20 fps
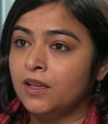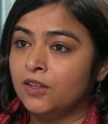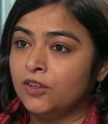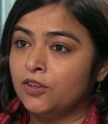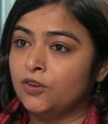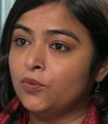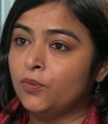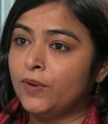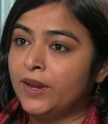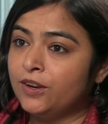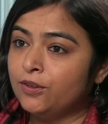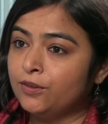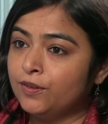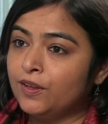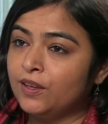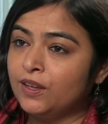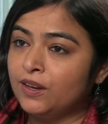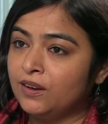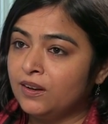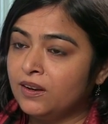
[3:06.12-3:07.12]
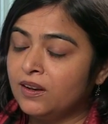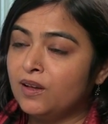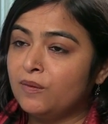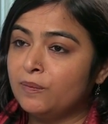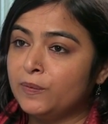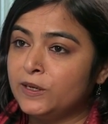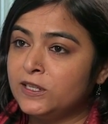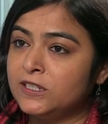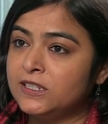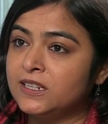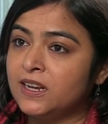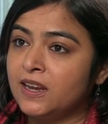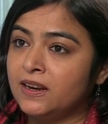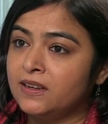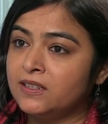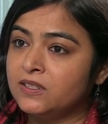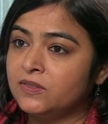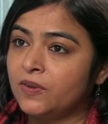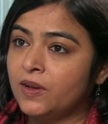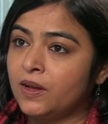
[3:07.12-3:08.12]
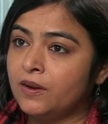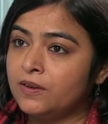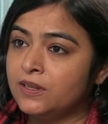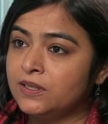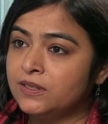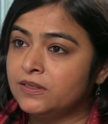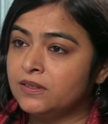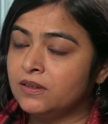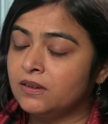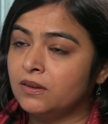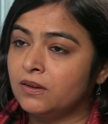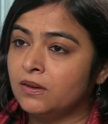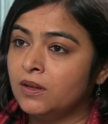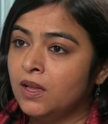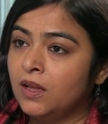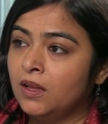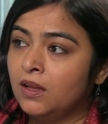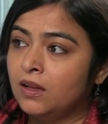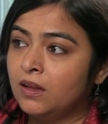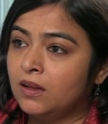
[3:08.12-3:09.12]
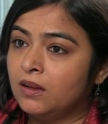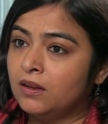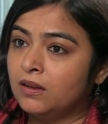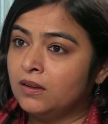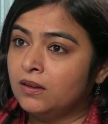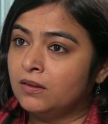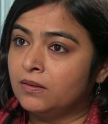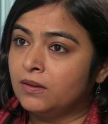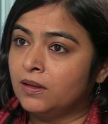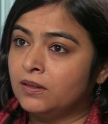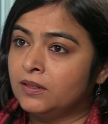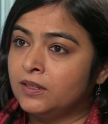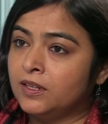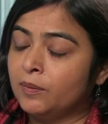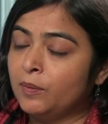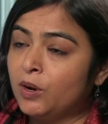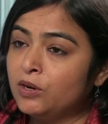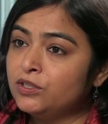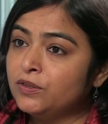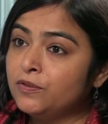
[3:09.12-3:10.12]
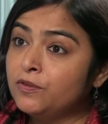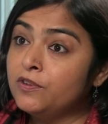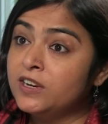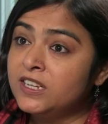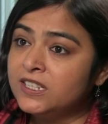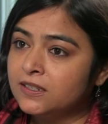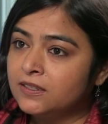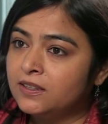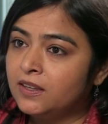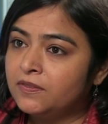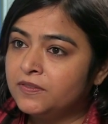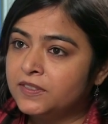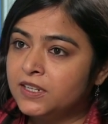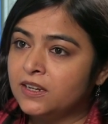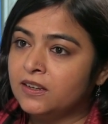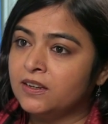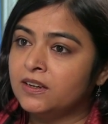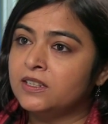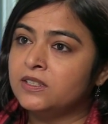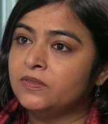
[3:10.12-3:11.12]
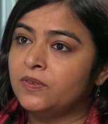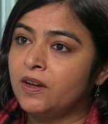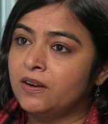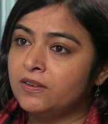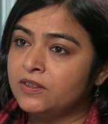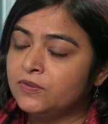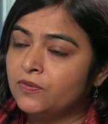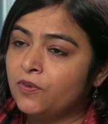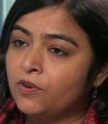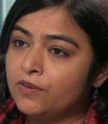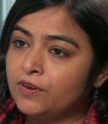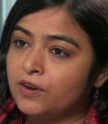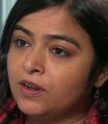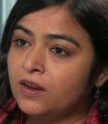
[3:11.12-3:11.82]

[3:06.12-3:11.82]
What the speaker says: You know, where do you think Indian companies stand as far as the amount of risk they've taken as far as foreign